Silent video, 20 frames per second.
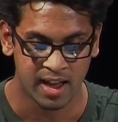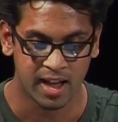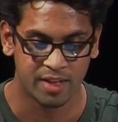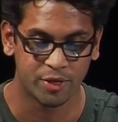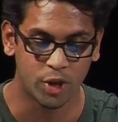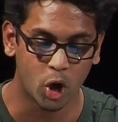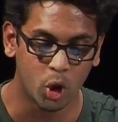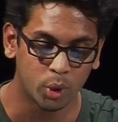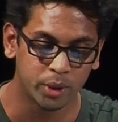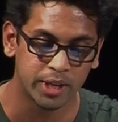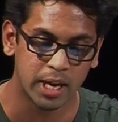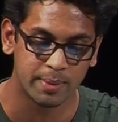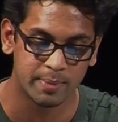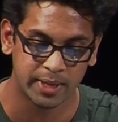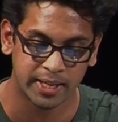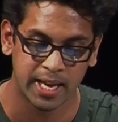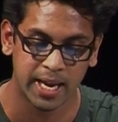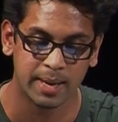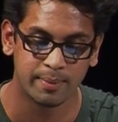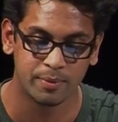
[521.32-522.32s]
And the older I
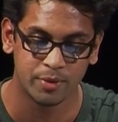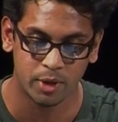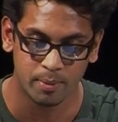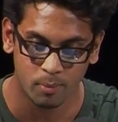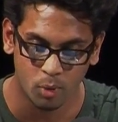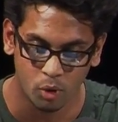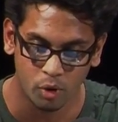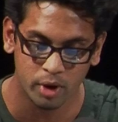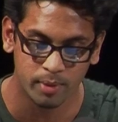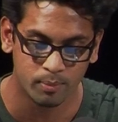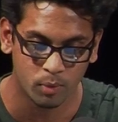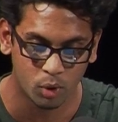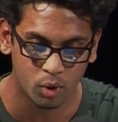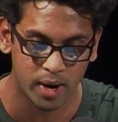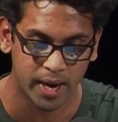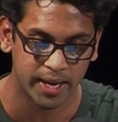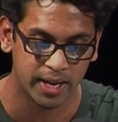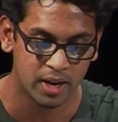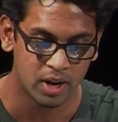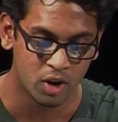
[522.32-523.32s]
became, the more and
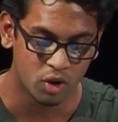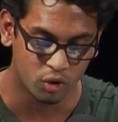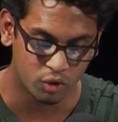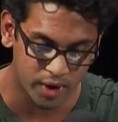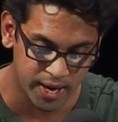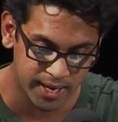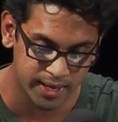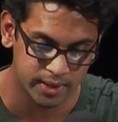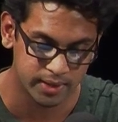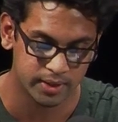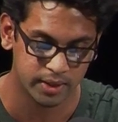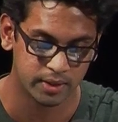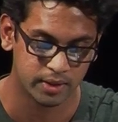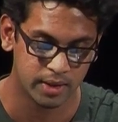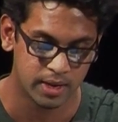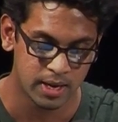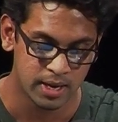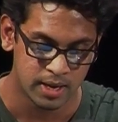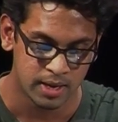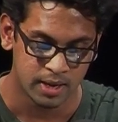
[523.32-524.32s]
more I read,
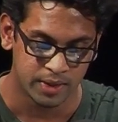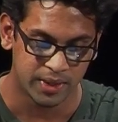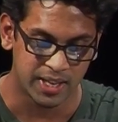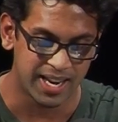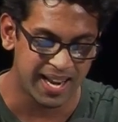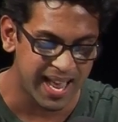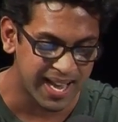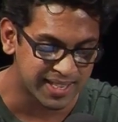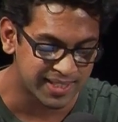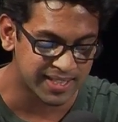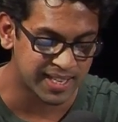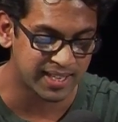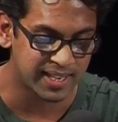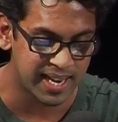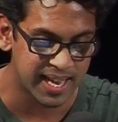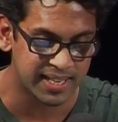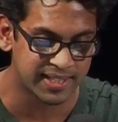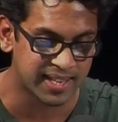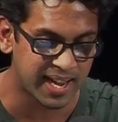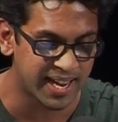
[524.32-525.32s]
and the less and
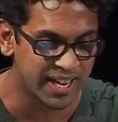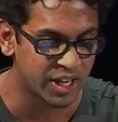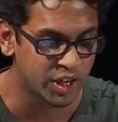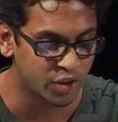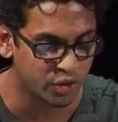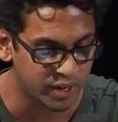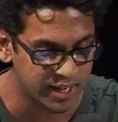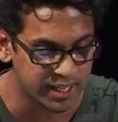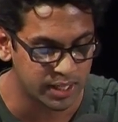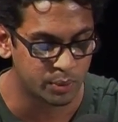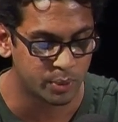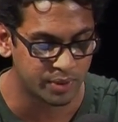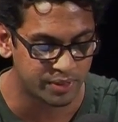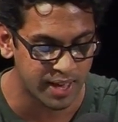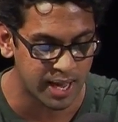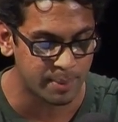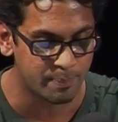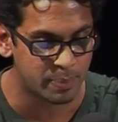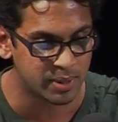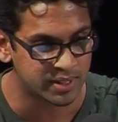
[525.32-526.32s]
less I agreed with
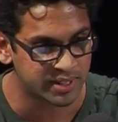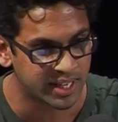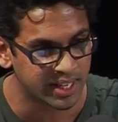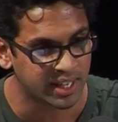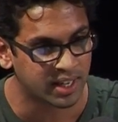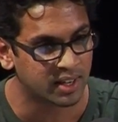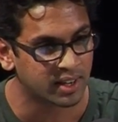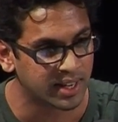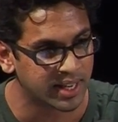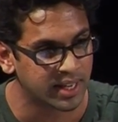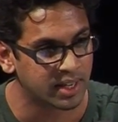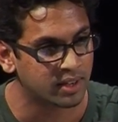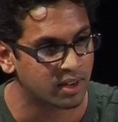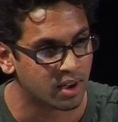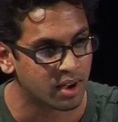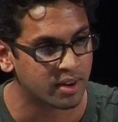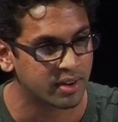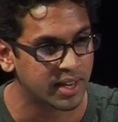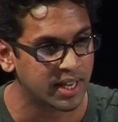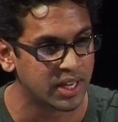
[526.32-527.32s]
that particular
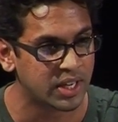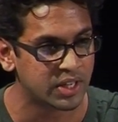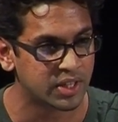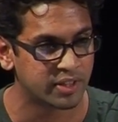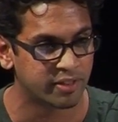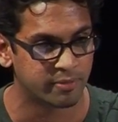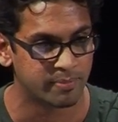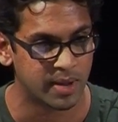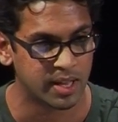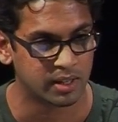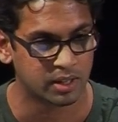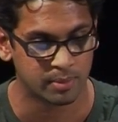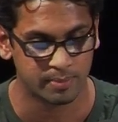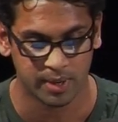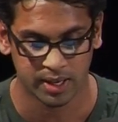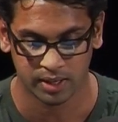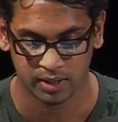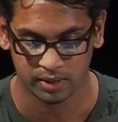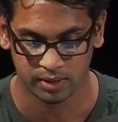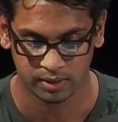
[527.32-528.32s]
incarnation of
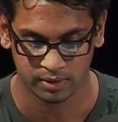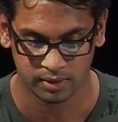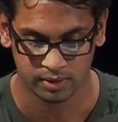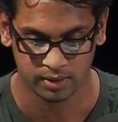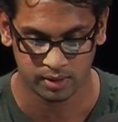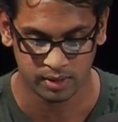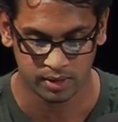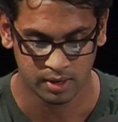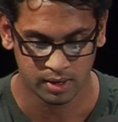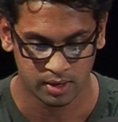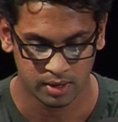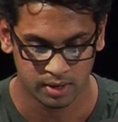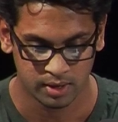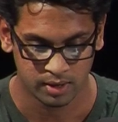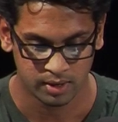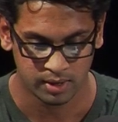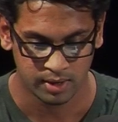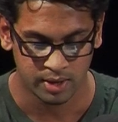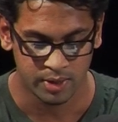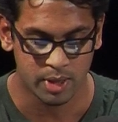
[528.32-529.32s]
Malcolm X.
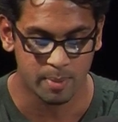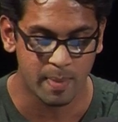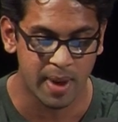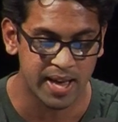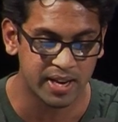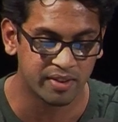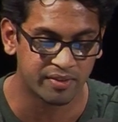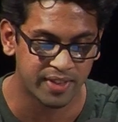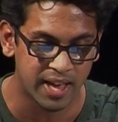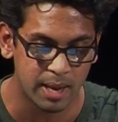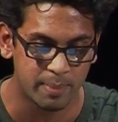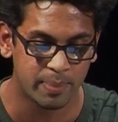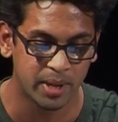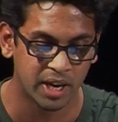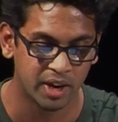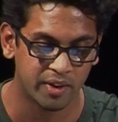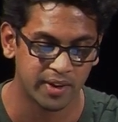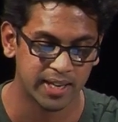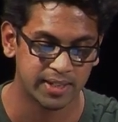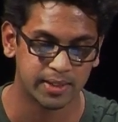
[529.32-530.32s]
The man of that
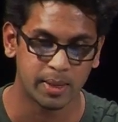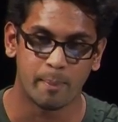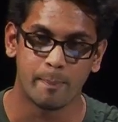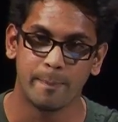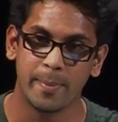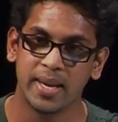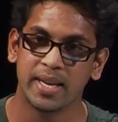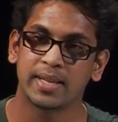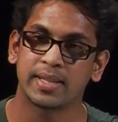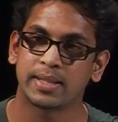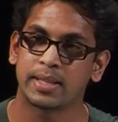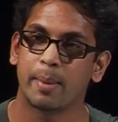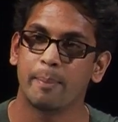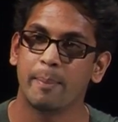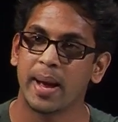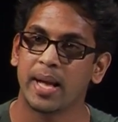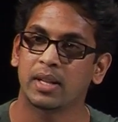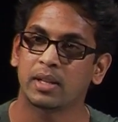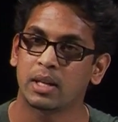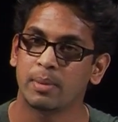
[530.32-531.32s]
period, as Minister
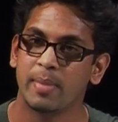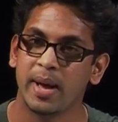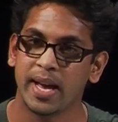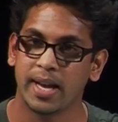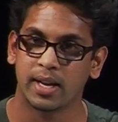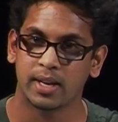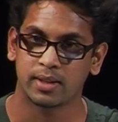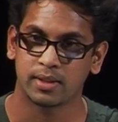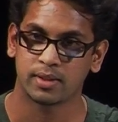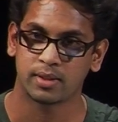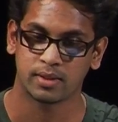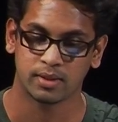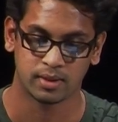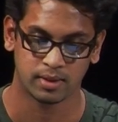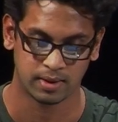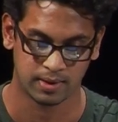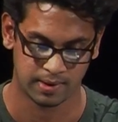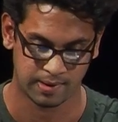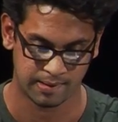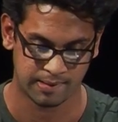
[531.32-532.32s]
Malcolm X
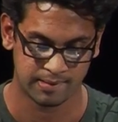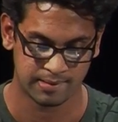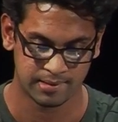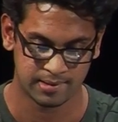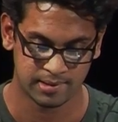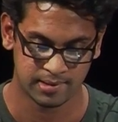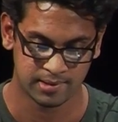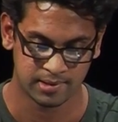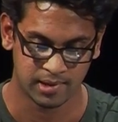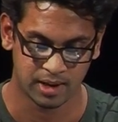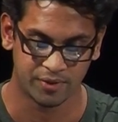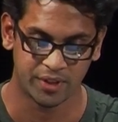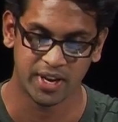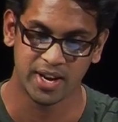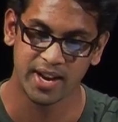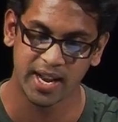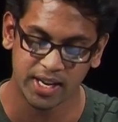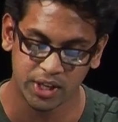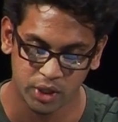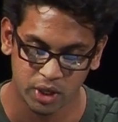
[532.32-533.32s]
of the
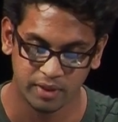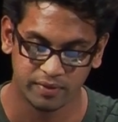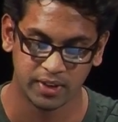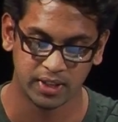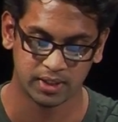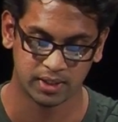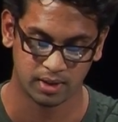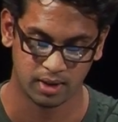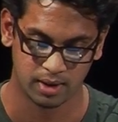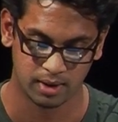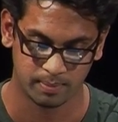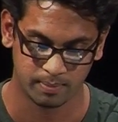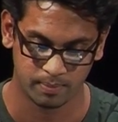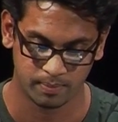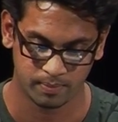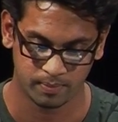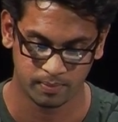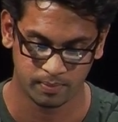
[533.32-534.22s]
Nation of Islam,